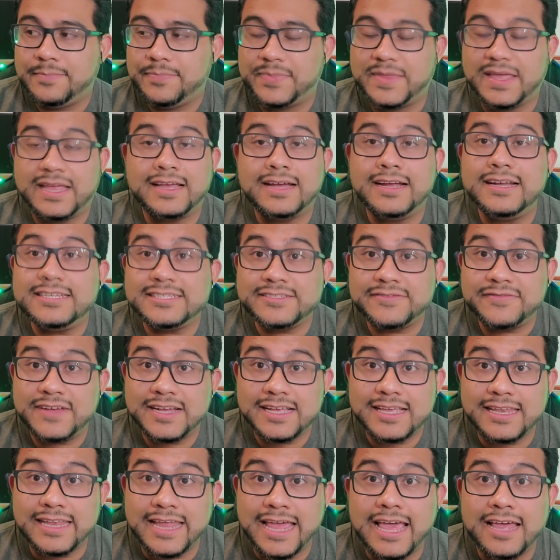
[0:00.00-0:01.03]
They cut his
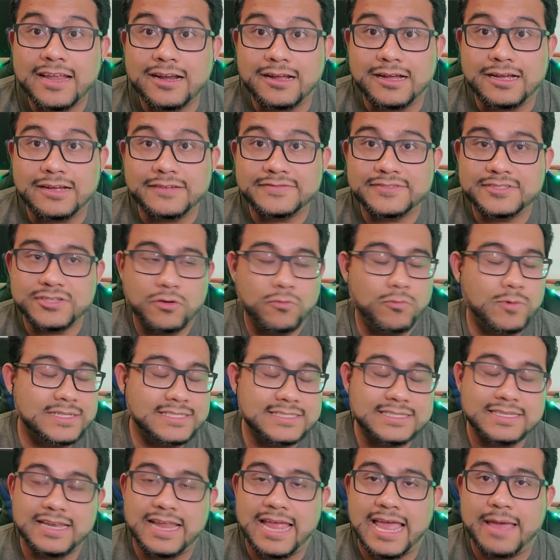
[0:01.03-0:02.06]
fucking head off. So
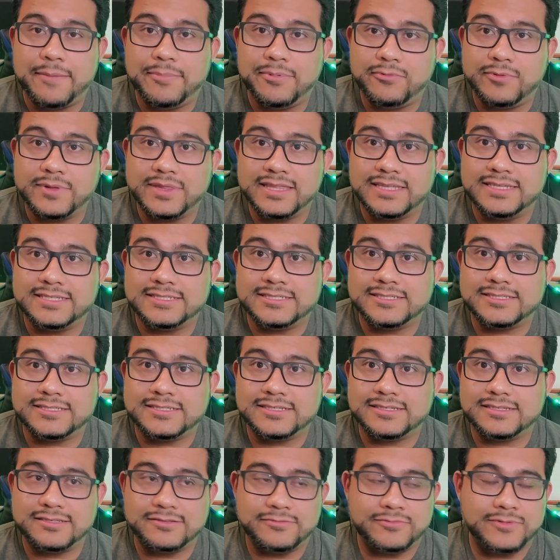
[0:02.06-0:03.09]
what's going to happen with
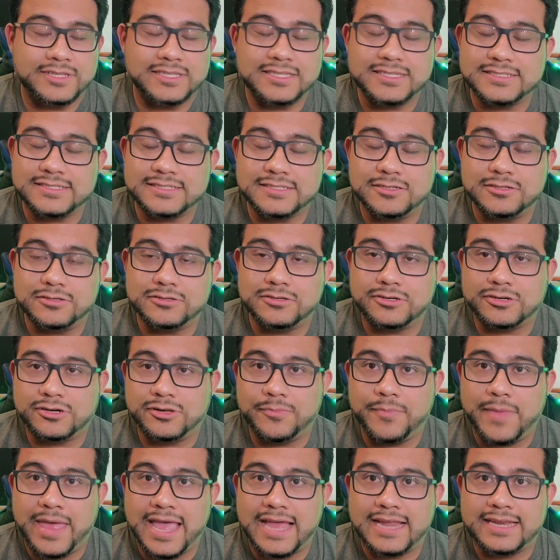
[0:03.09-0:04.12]
this with this little girl,
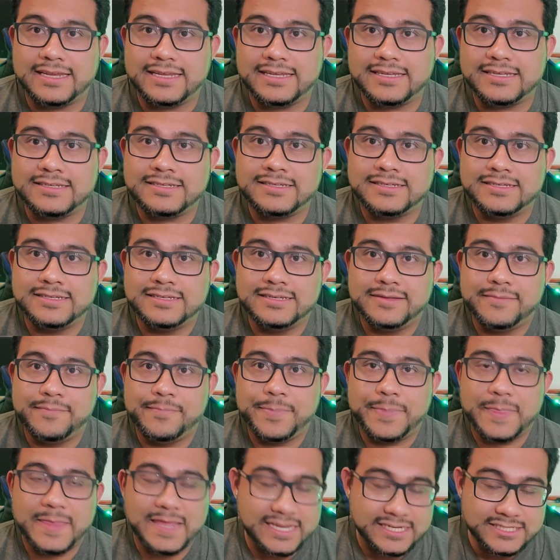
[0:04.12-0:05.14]
Madi?
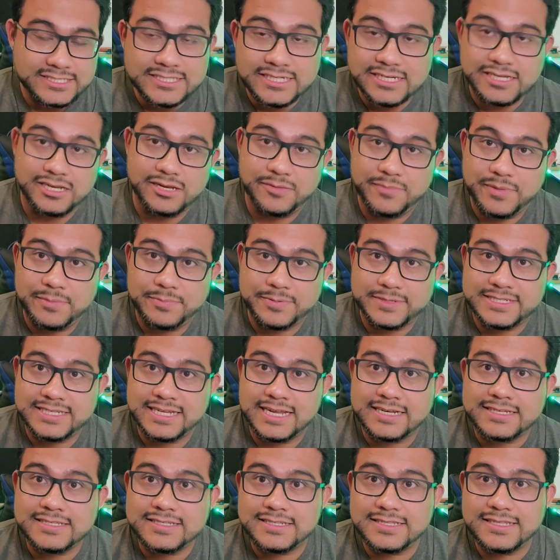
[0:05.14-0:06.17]
Is she going to be
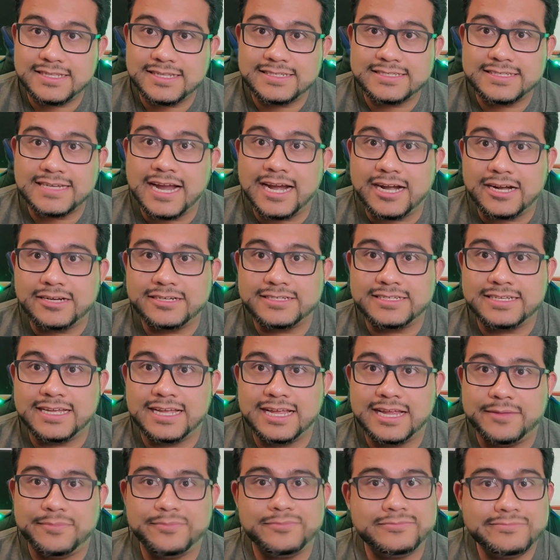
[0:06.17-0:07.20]
protected the entire
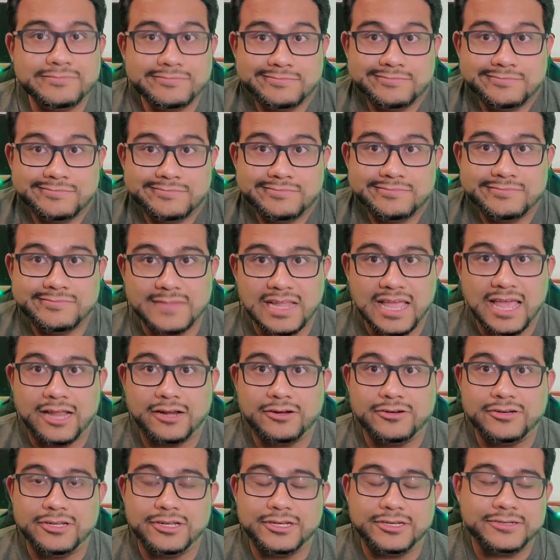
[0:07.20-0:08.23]
time? I
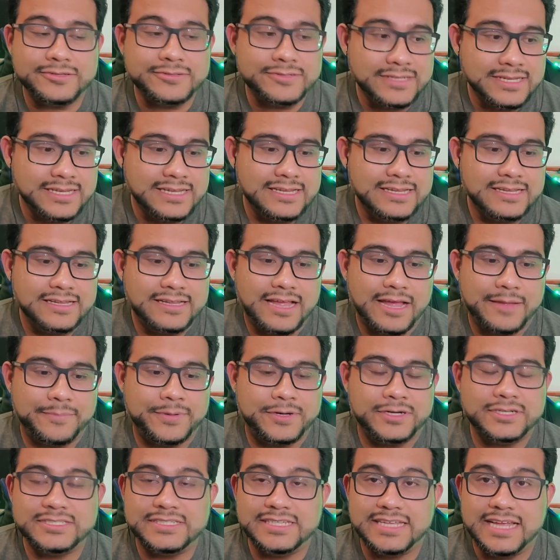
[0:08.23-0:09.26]
don't know. Uh,
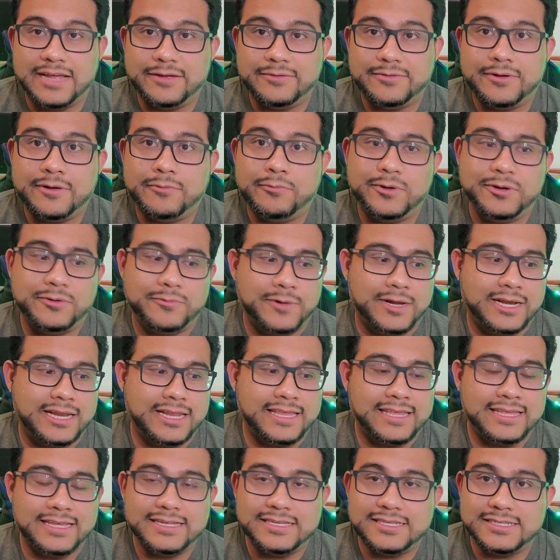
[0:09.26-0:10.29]
personally, I, I wouldn't want a
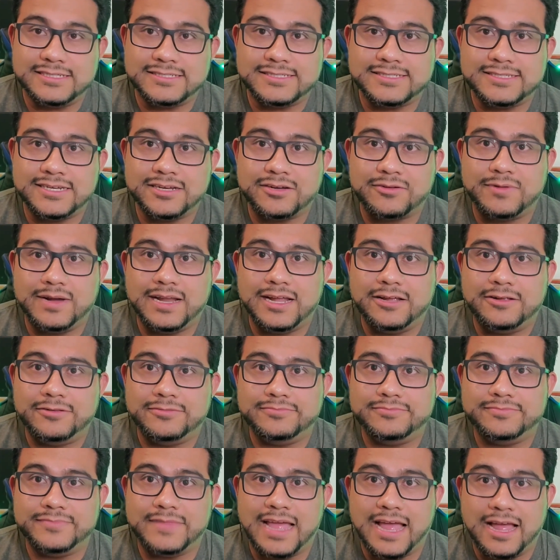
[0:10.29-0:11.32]
kid to stick
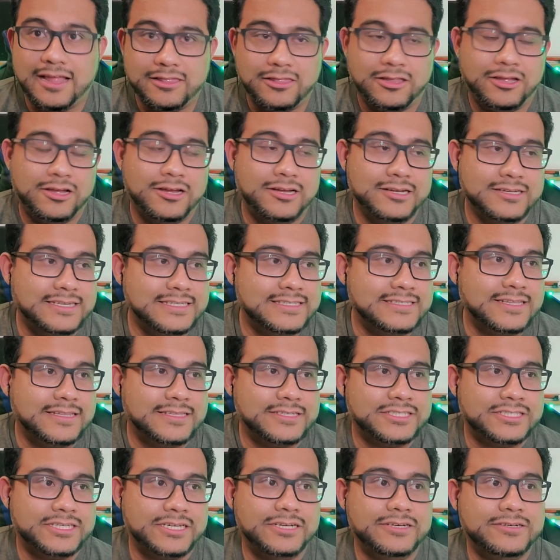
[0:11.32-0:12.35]
around that long into the
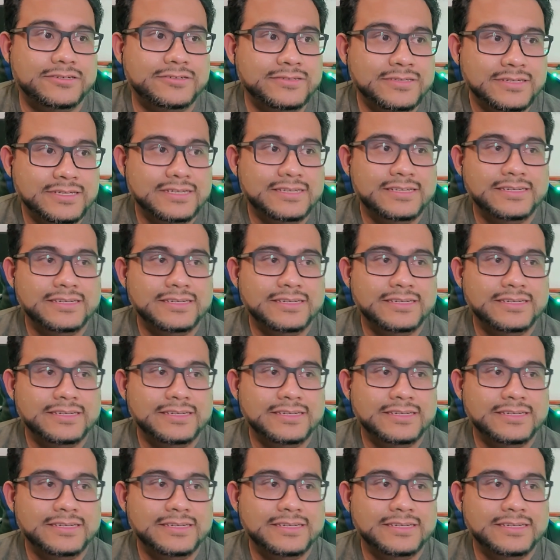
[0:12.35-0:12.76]
show.